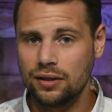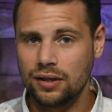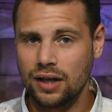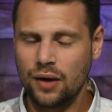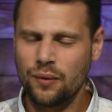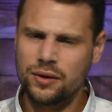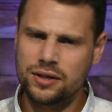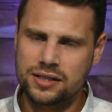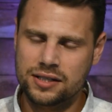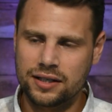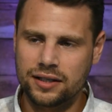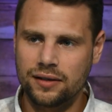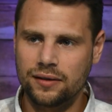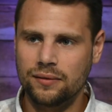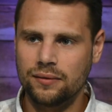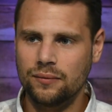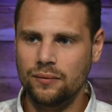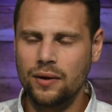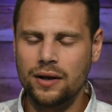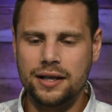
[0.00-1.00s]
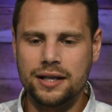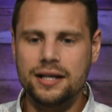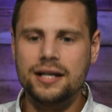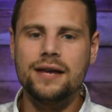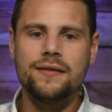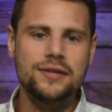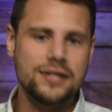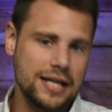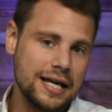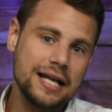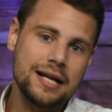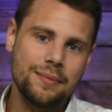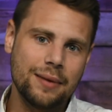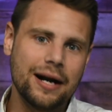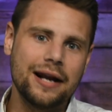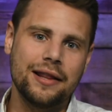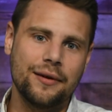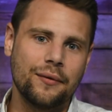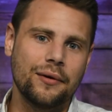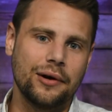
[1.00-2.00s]
I would say you're well. You can give it to
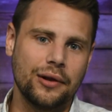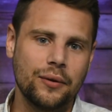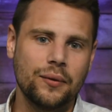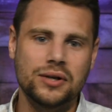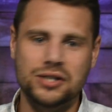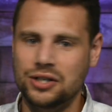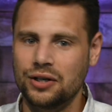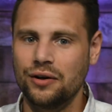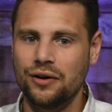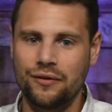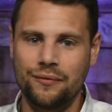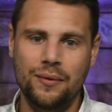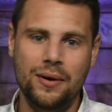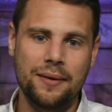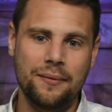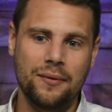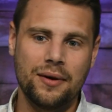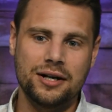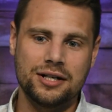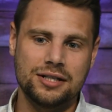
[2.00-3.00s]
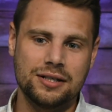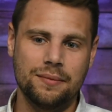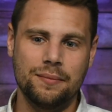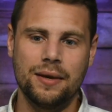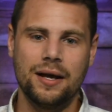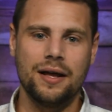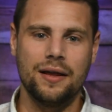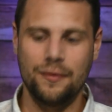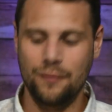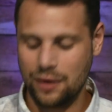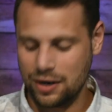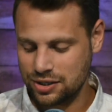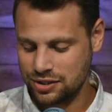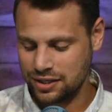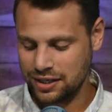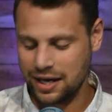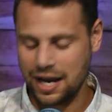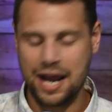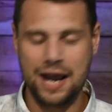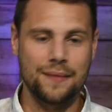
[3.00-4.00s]
anybody that really wants to go to watch them uh, watch
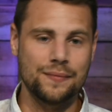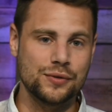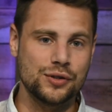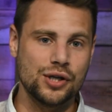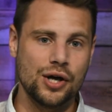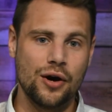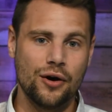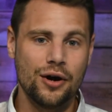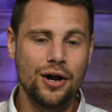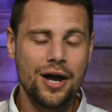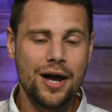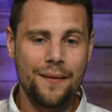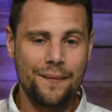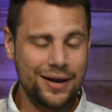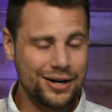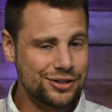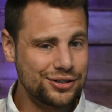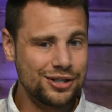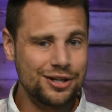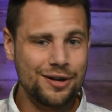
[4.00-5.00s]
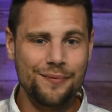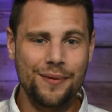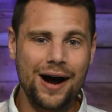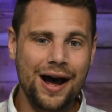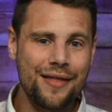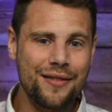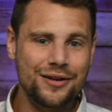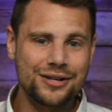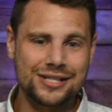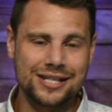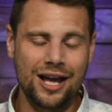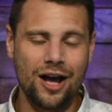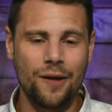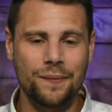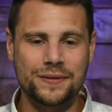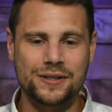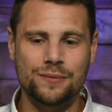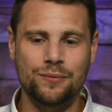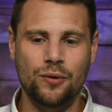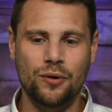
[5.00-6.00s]
the game. So make sure you buy those to
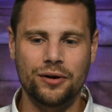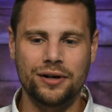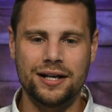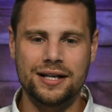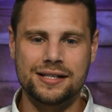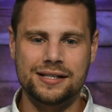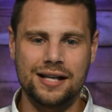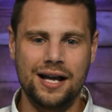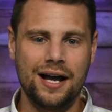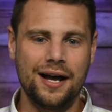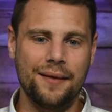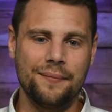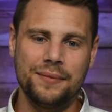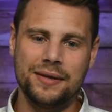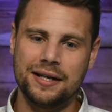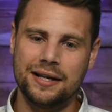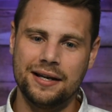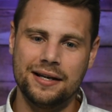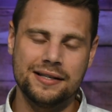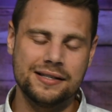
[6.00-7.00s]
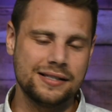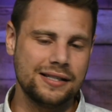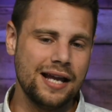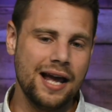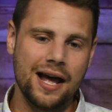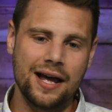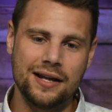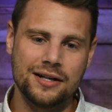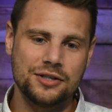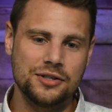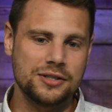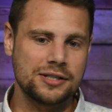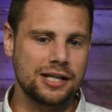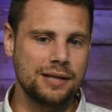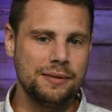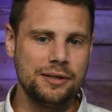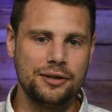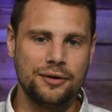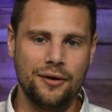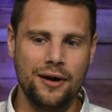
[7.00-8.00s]
help support us um, because yeah, it's just
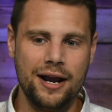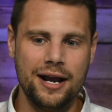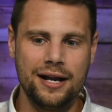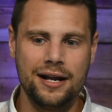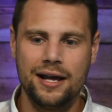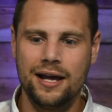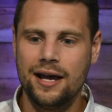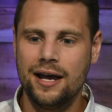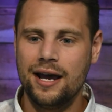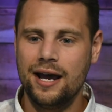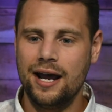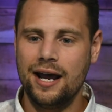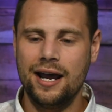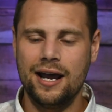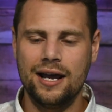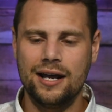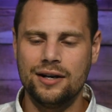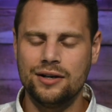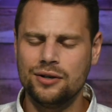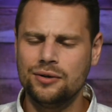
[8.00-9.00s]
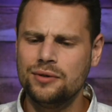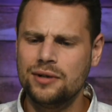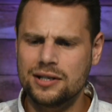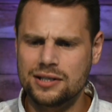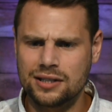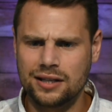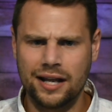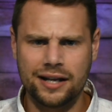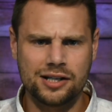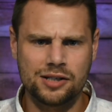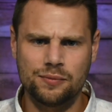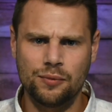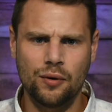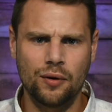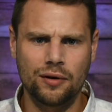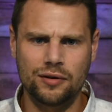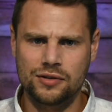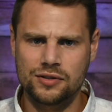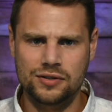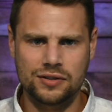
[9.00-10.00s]
gonna be great. And who doesn't like
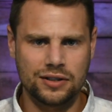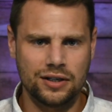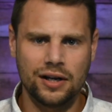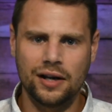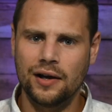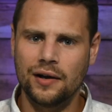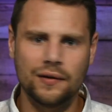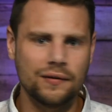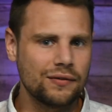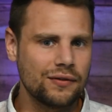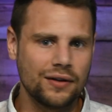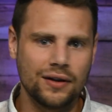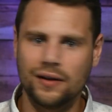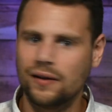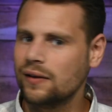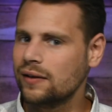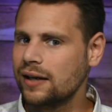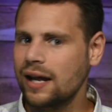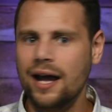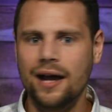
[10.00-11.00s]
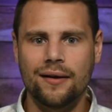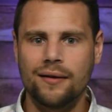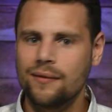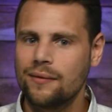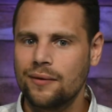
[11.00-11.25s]
sports, you know? So yeah,